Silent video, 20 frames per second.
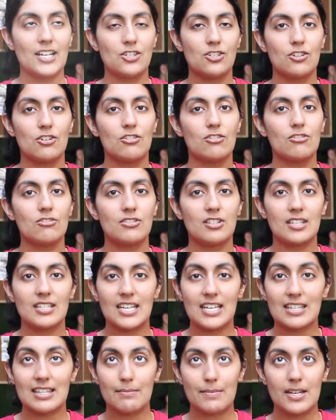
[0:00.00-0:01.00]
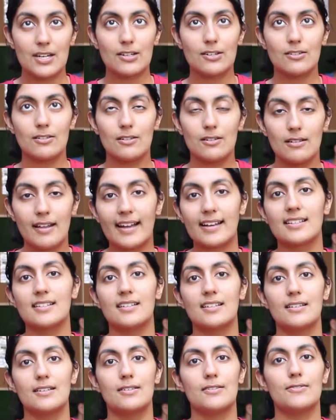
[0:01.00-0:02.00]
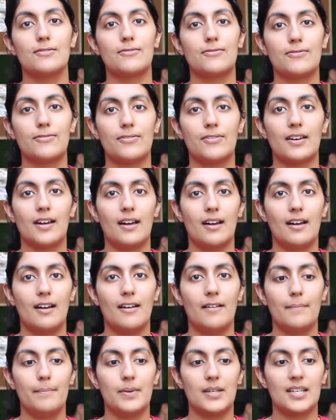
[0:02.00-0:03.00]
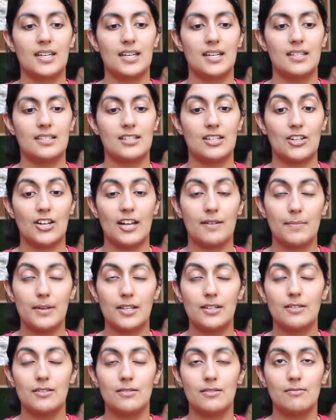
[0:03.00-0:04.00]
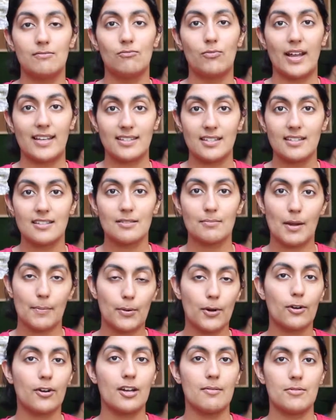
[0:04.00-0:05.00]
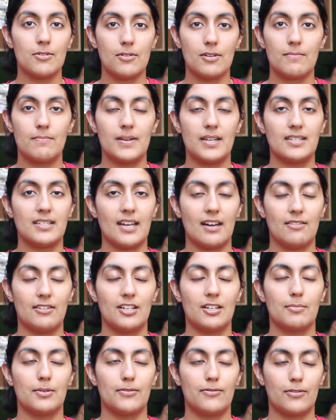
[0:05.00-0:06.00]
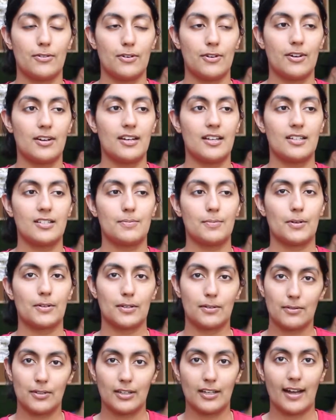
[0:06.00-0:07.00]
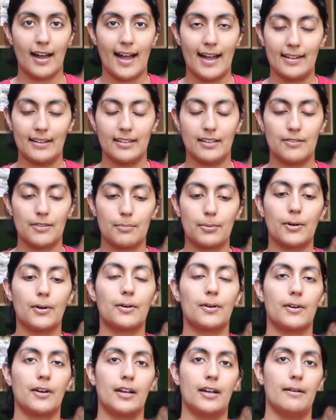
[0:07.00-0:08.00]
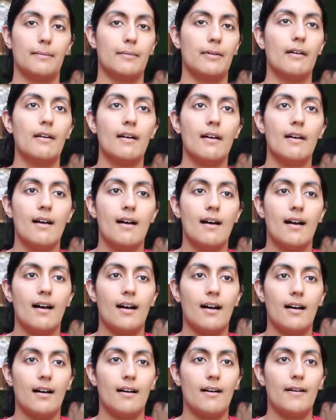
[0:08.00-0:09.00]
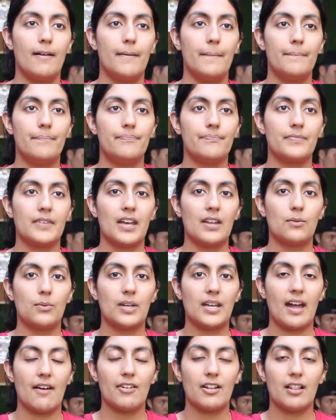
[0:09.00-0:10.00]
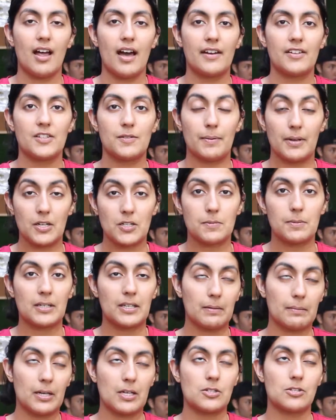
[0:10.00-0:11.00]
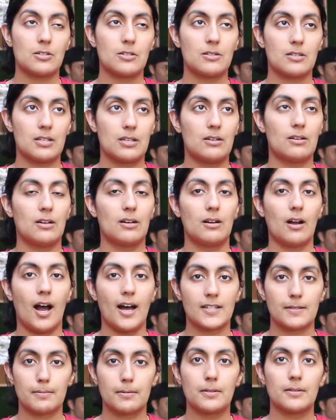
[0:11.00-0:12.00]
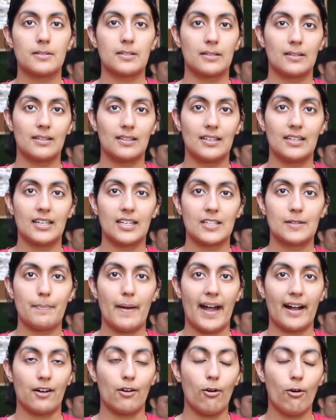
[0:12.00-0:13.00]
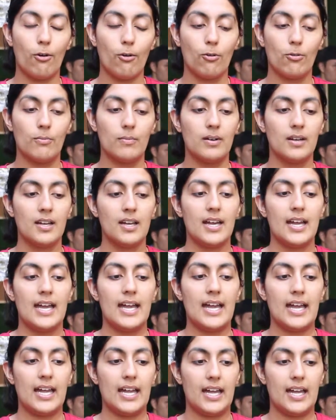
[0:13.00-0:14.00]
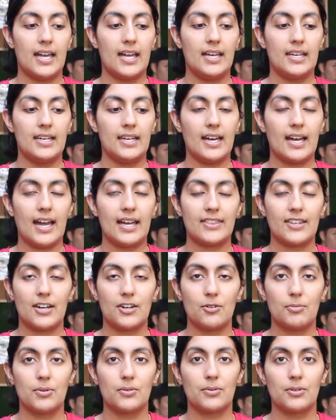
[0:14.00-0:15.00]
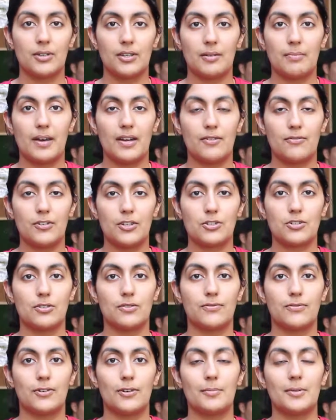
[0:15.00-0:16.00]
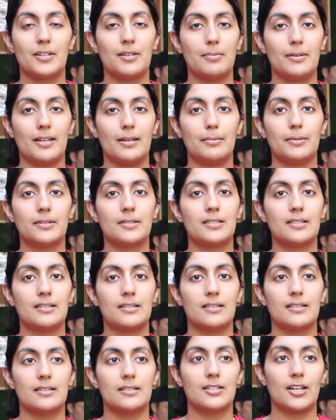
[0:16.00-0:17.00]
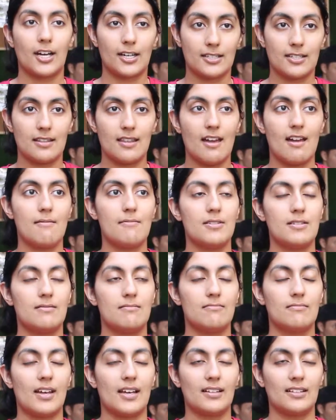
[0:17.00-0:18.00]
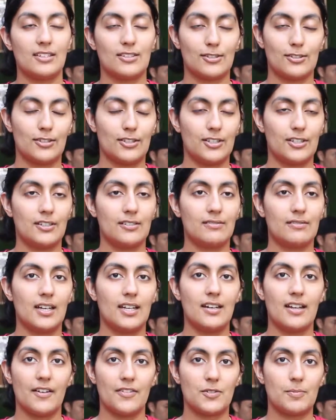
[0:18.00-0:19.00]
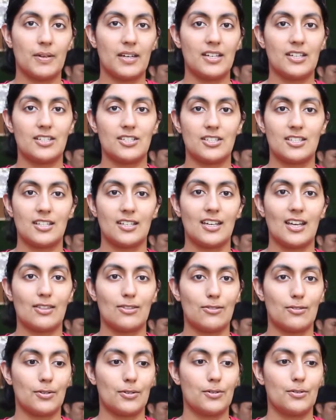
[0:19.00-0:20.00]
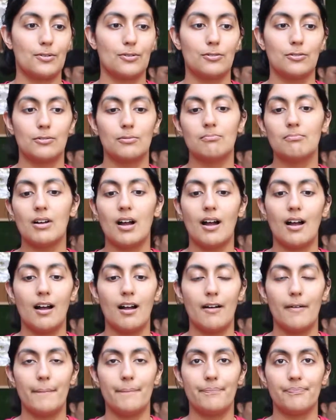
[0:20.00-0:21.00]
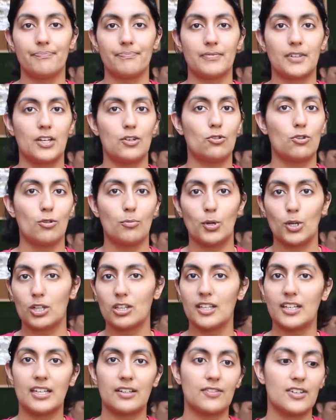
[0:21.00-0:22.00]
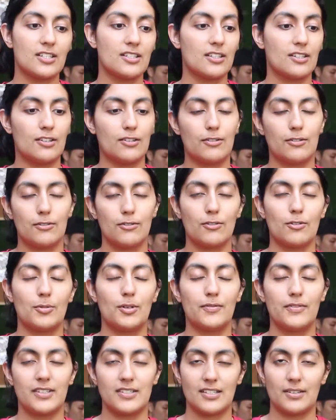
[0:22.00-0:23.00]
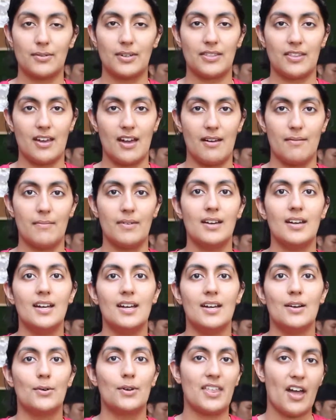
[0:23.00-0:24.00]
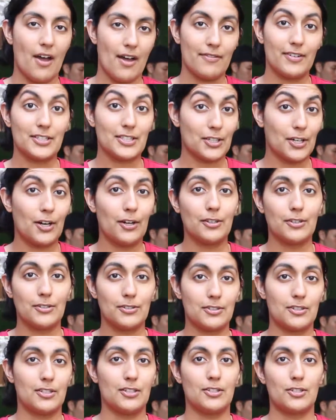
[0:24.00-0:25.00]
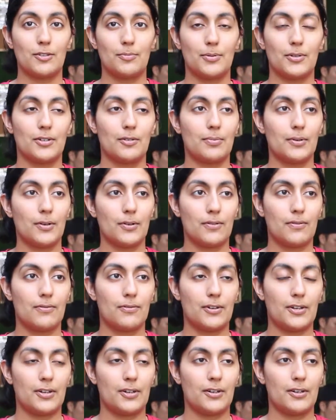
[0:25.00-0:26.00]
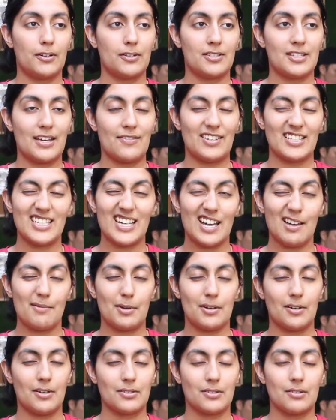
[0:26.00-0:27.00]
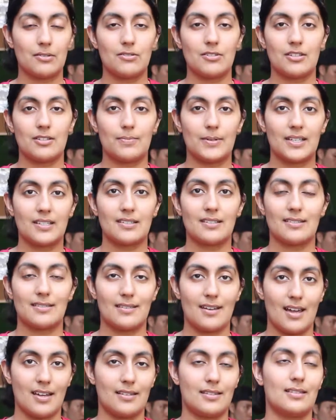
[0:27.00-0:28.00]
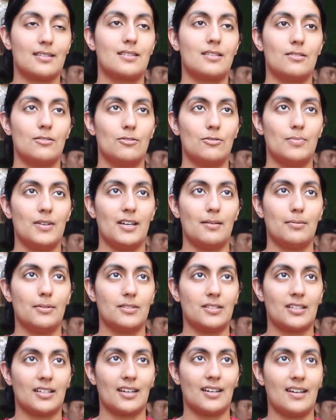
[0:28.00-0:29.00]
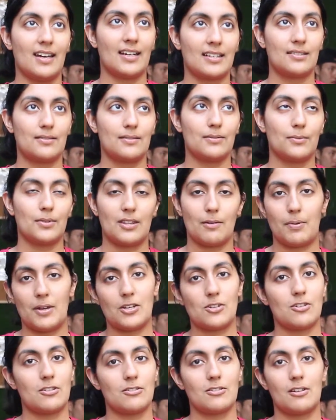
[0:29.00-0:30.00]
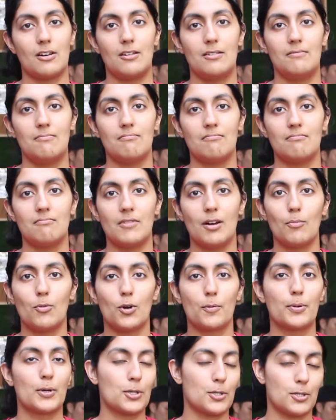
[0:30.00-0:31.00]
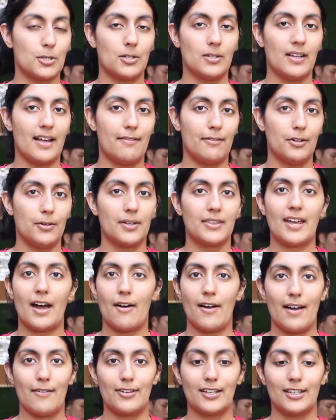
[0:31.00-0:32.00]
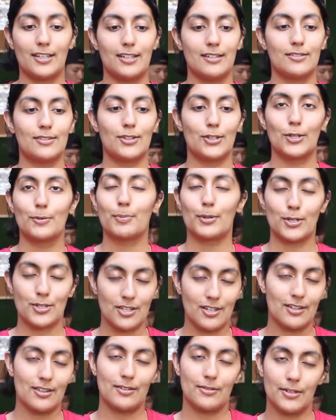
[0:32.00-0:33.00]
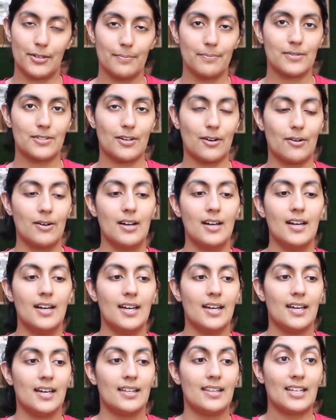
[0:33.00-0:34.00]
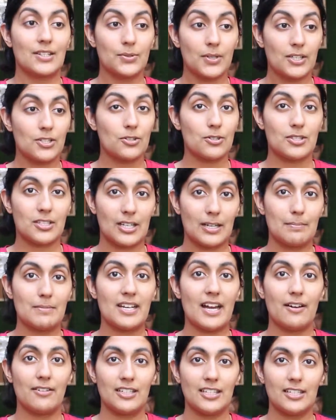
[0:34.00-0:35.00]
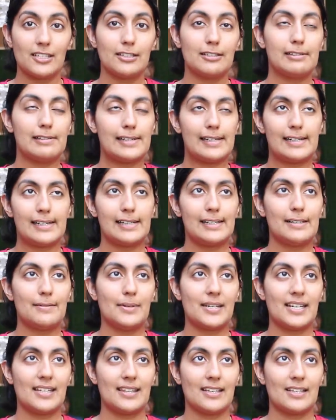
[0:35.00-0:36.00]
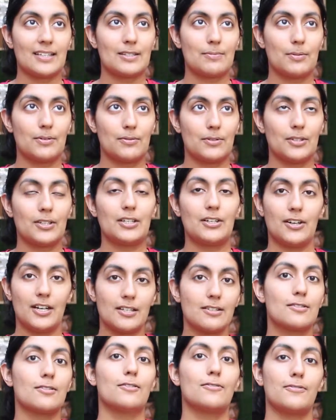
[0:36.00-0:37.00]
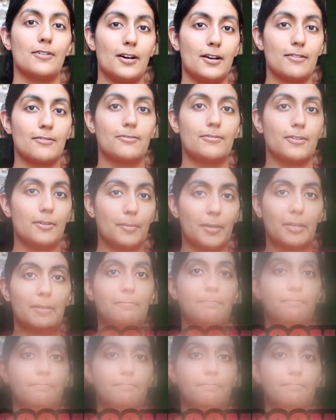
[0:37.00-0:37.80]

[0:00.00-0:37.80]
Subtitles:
chose to take the medical elective because there had been residents in my program who had been down here before and had spoken really highly of the program. And we have a lot of Spanish-speaking patients in our hospitals and clinics back home, and I thought it would be really beneficial for me to be able to talk to them and at least learn enough Spanish to get through a normal clinic visit or a normal visit with them without having to call and use an interpreter, both for saving time and also just because it's nice to be able to connect with the patients on a more personal level without having a third person in the room. So that's why I chose to come down here, and I think it's been really great so far for me.